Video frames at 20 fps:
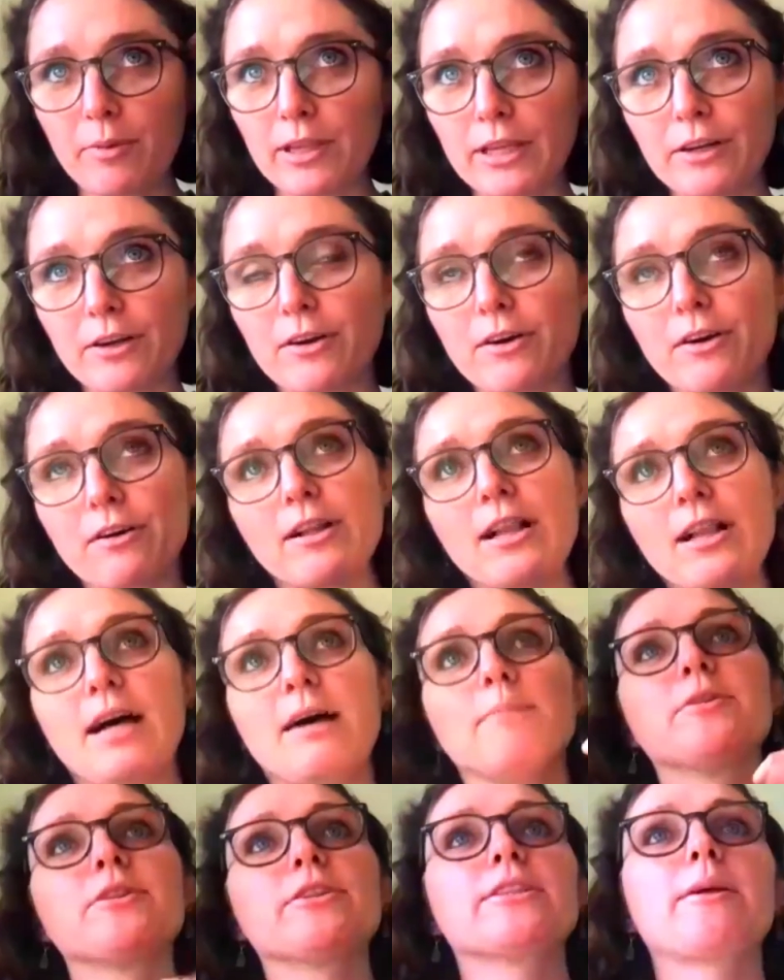the political
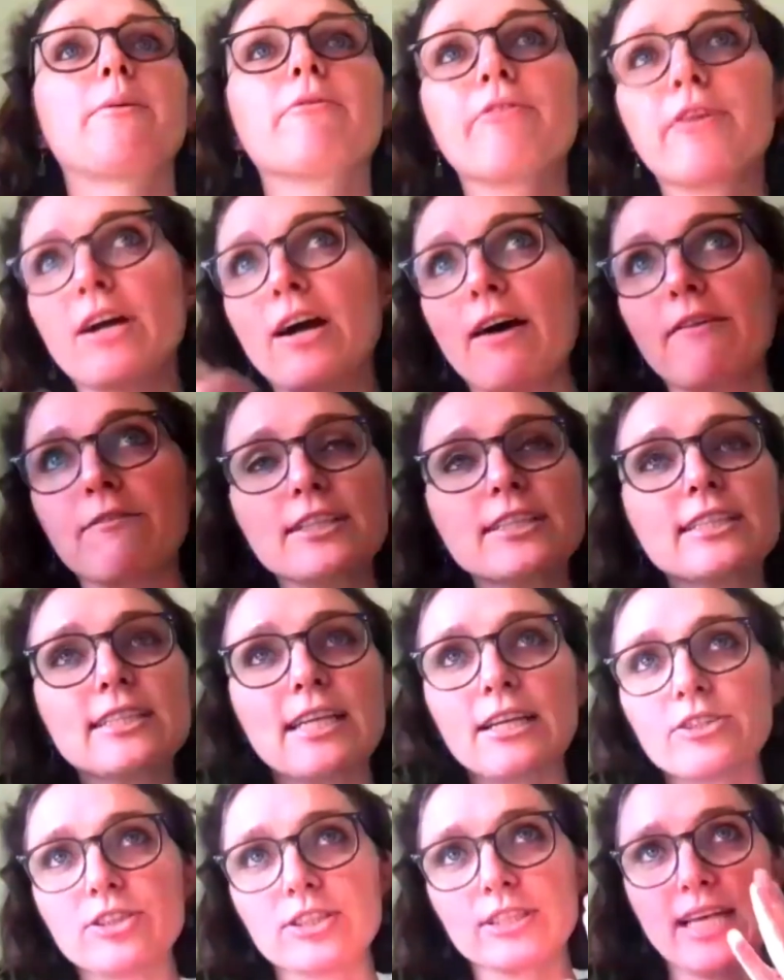clubs or some of the
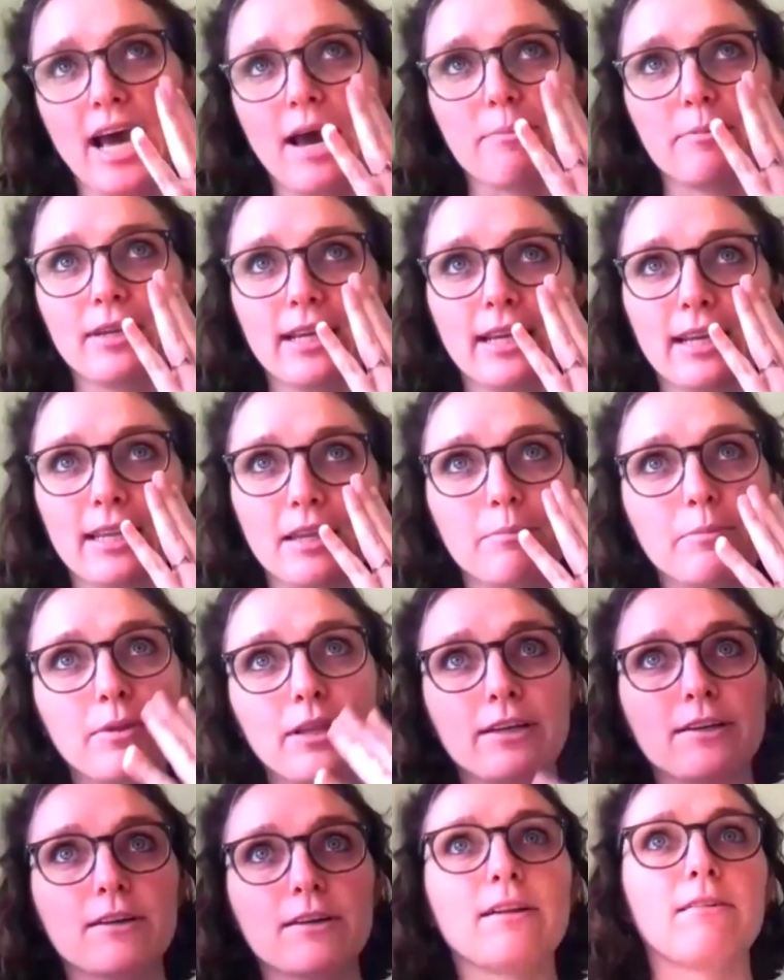conversations happening in the
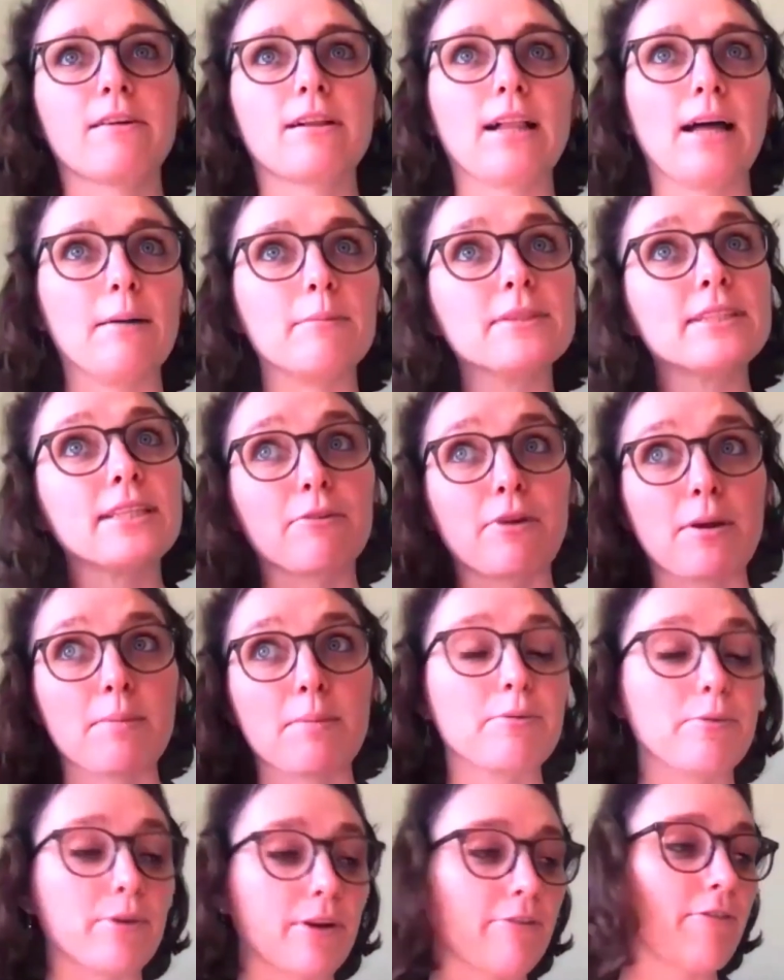political clubs that
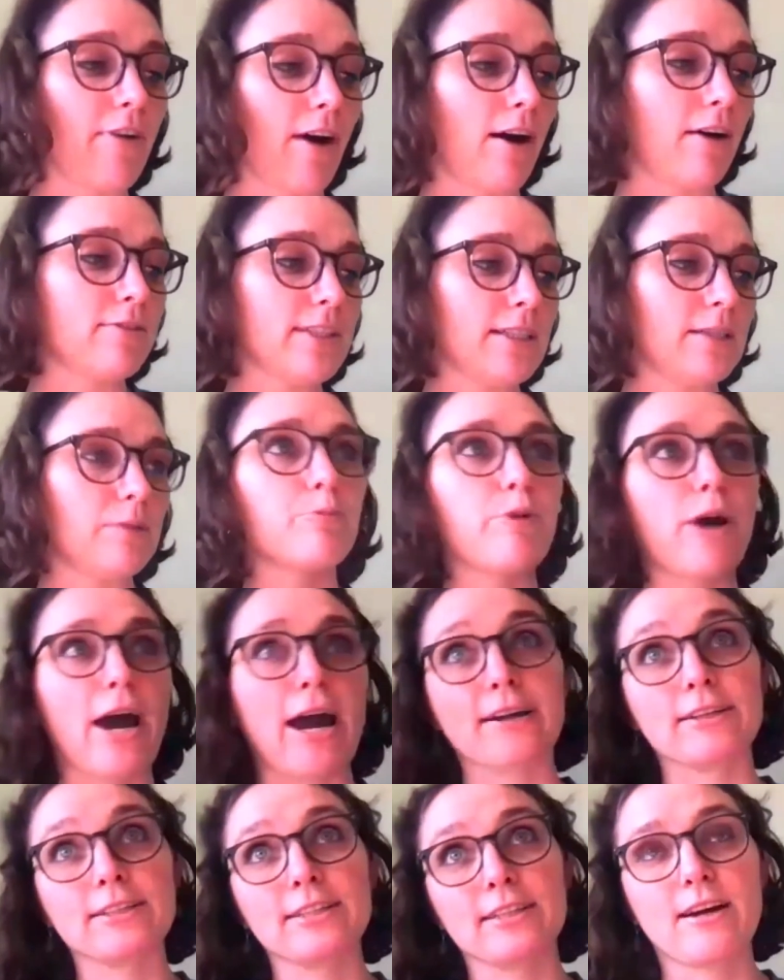women were involved in
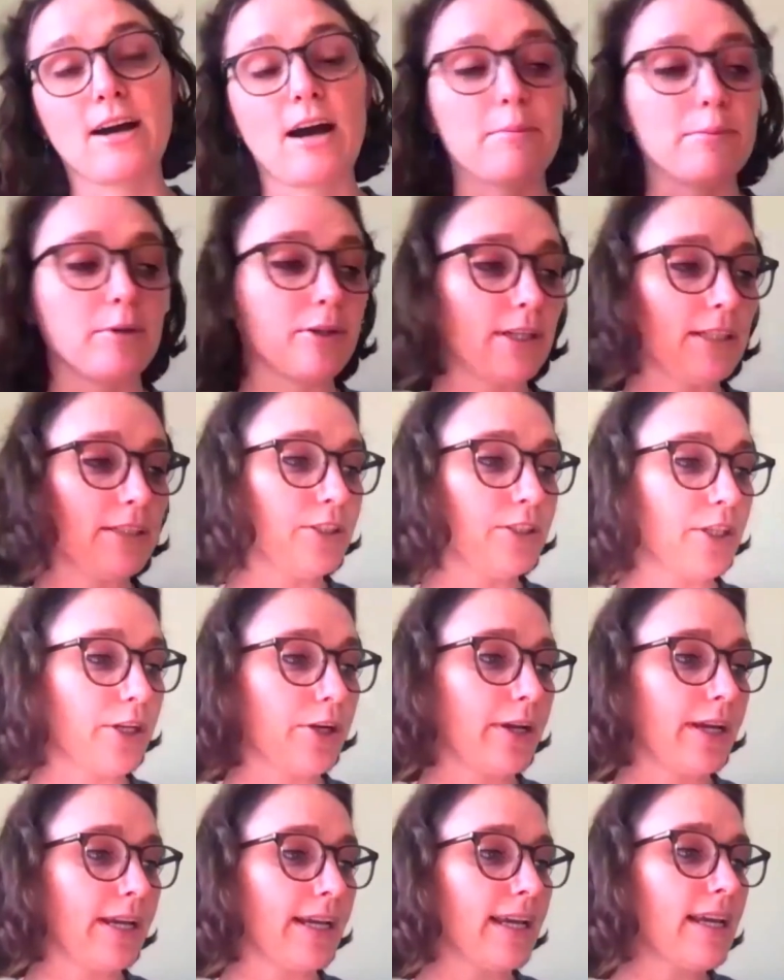prior to the Commune and
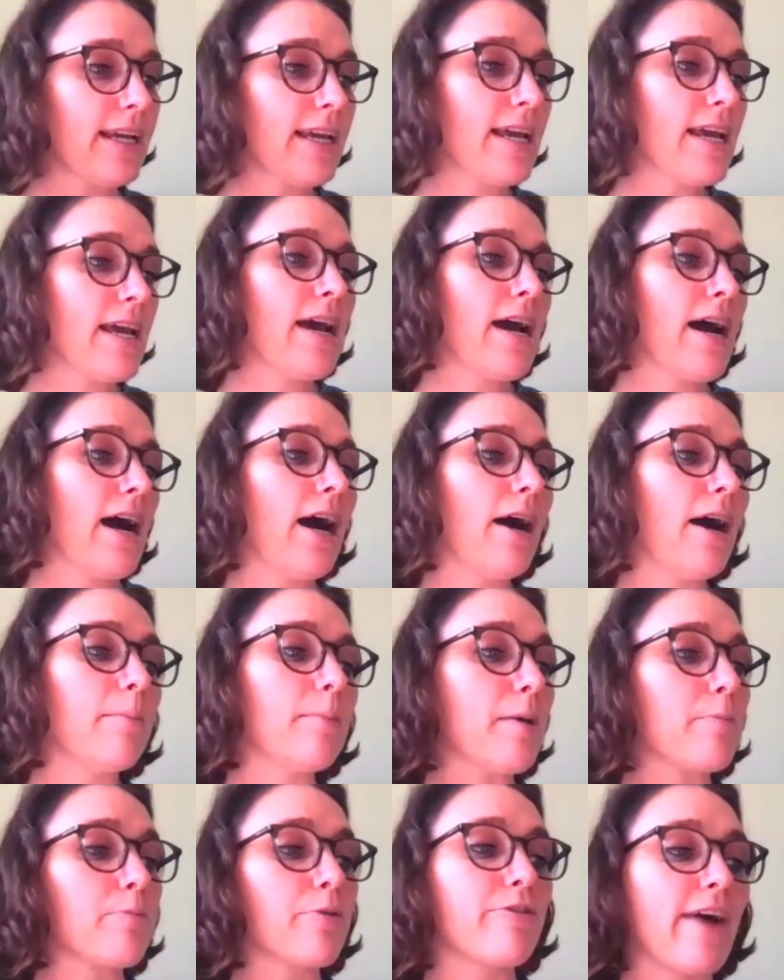during.
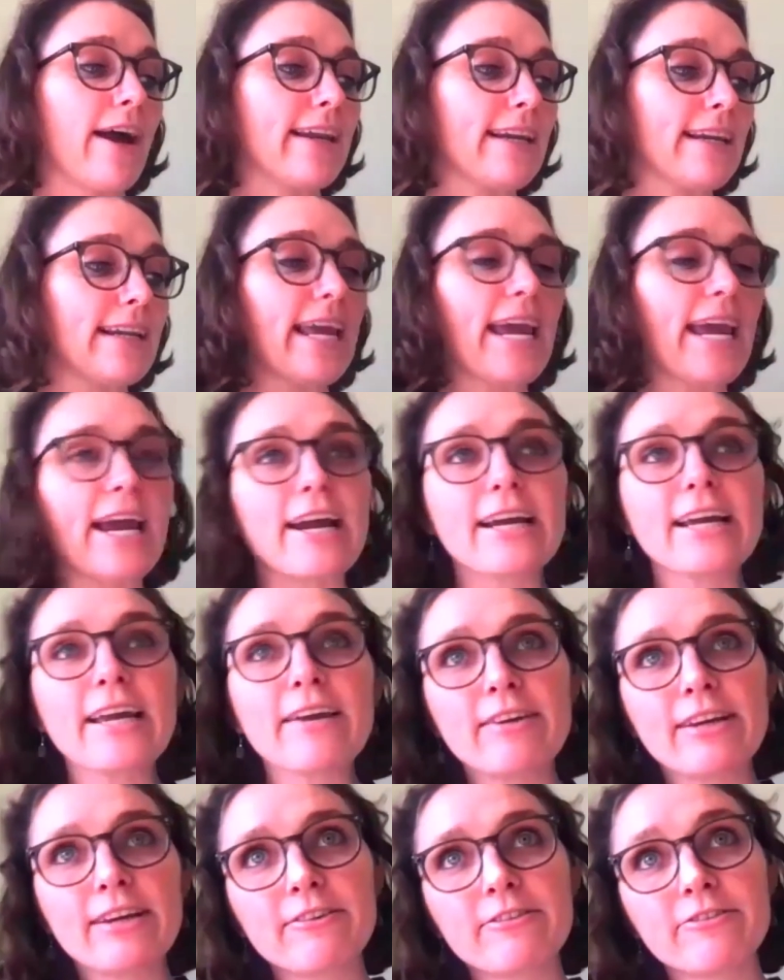It provided
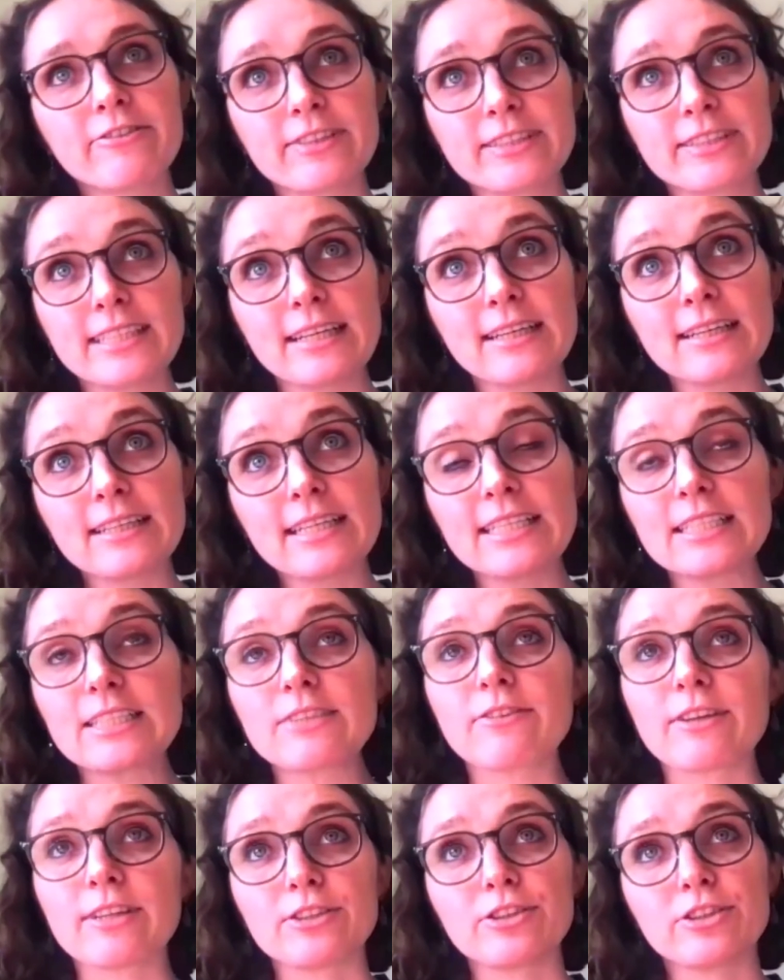caregiving
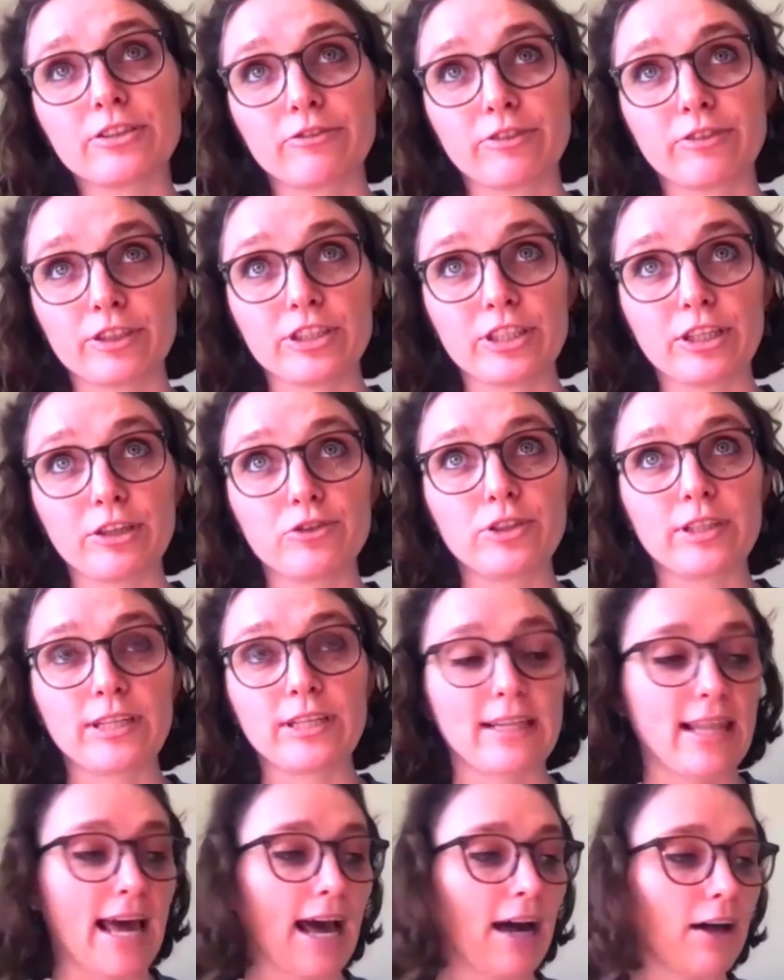facilities for children
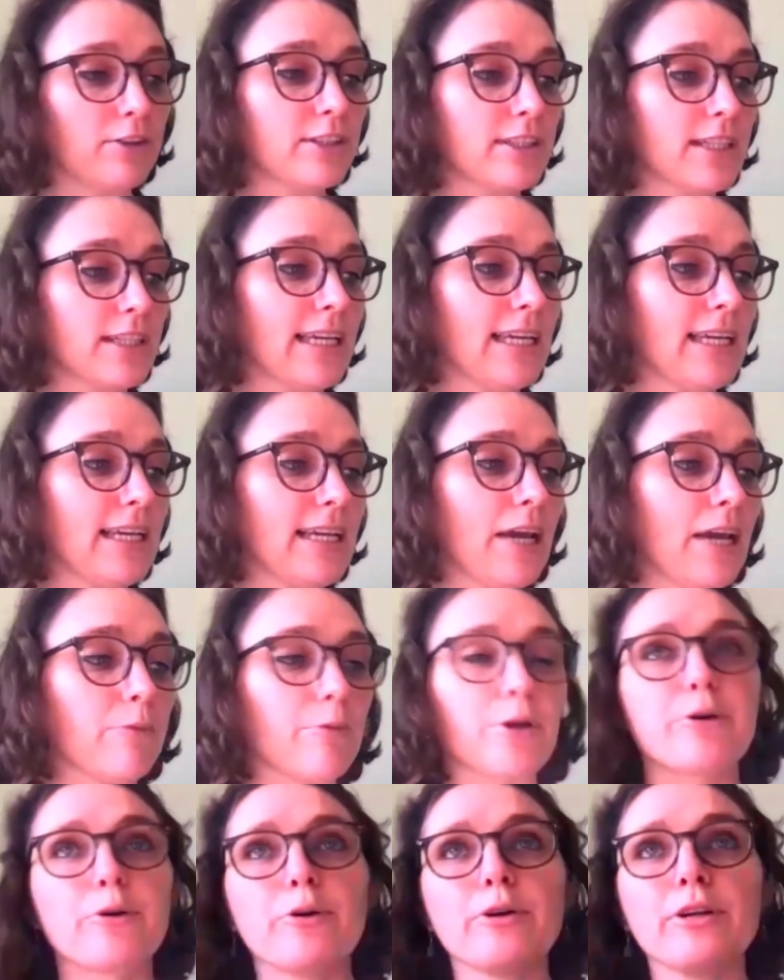and the elderly. It
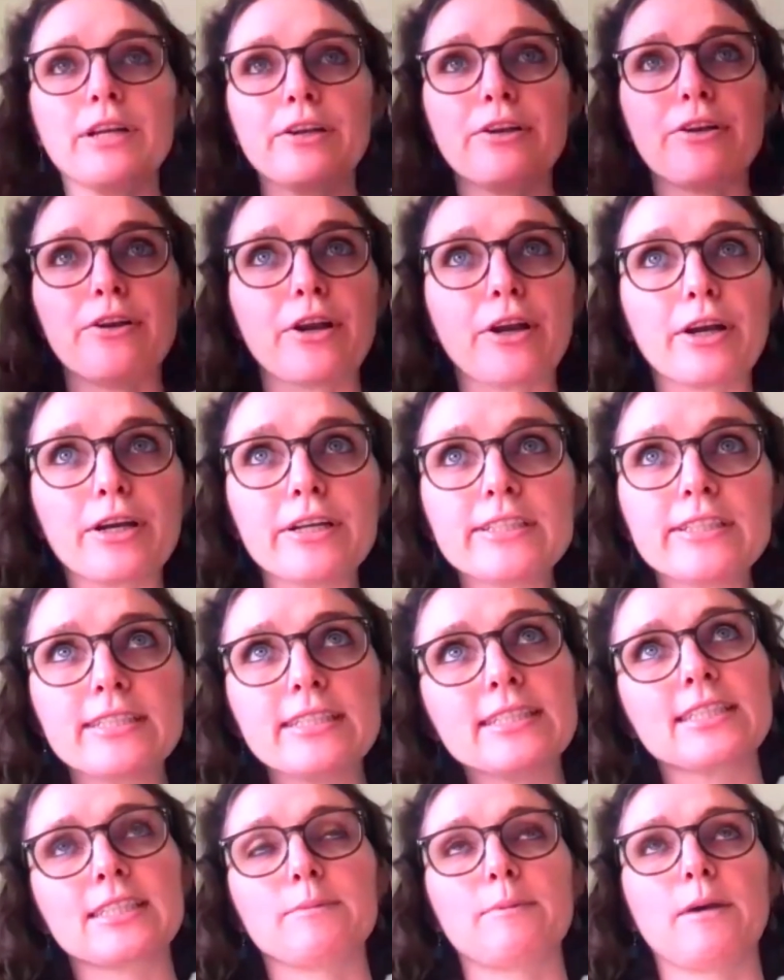recruited
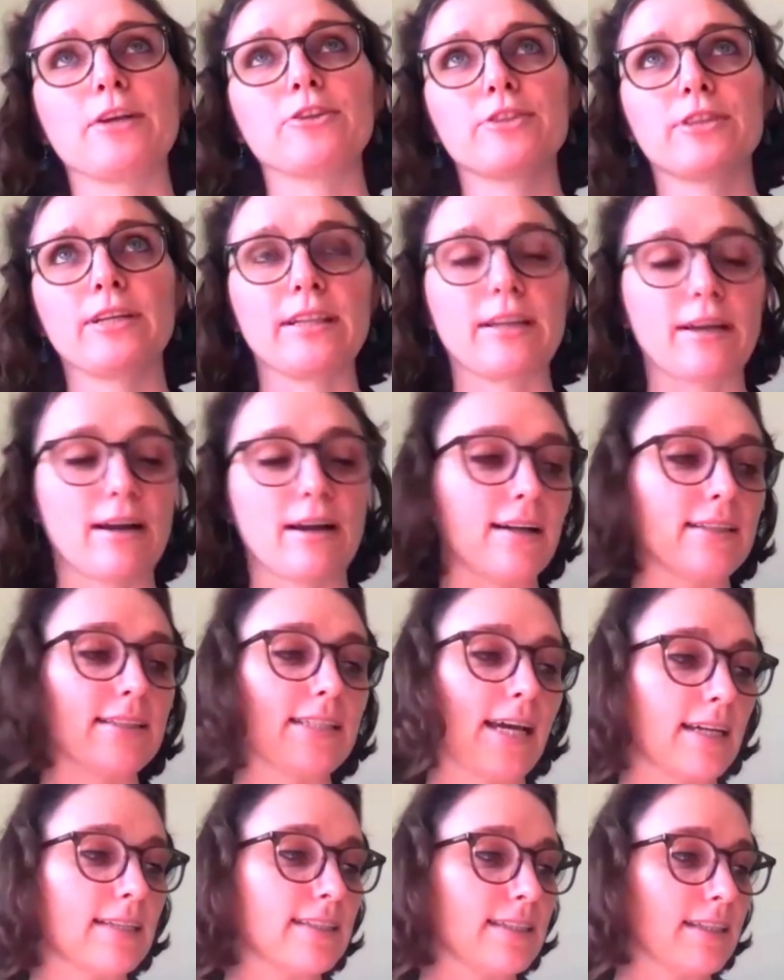nurses, especially in the
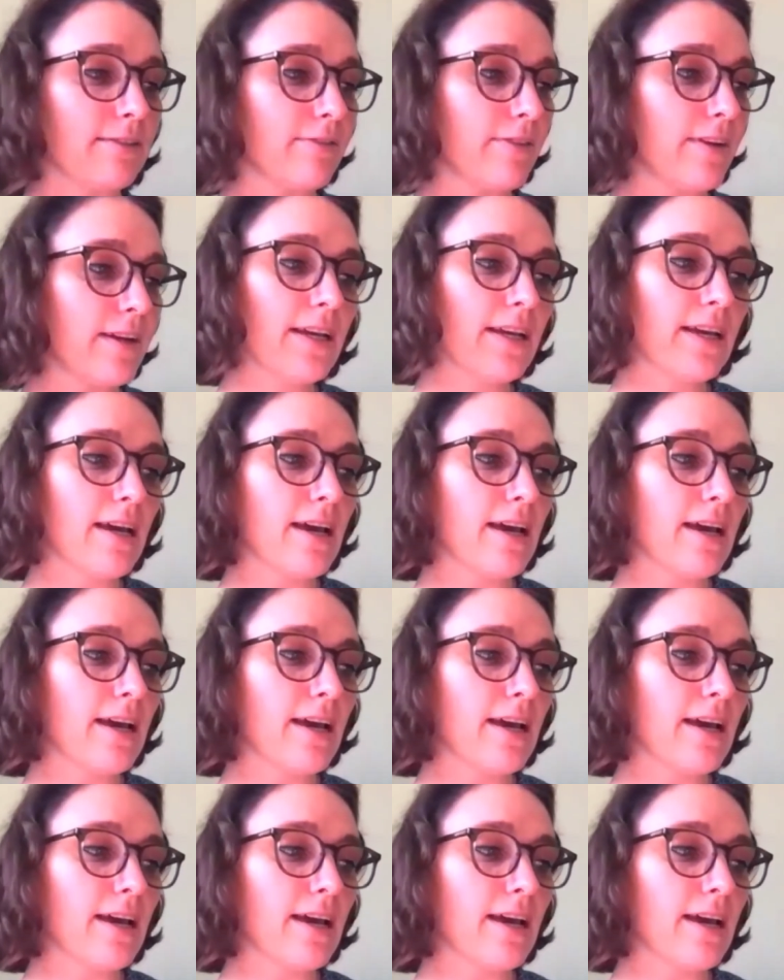context of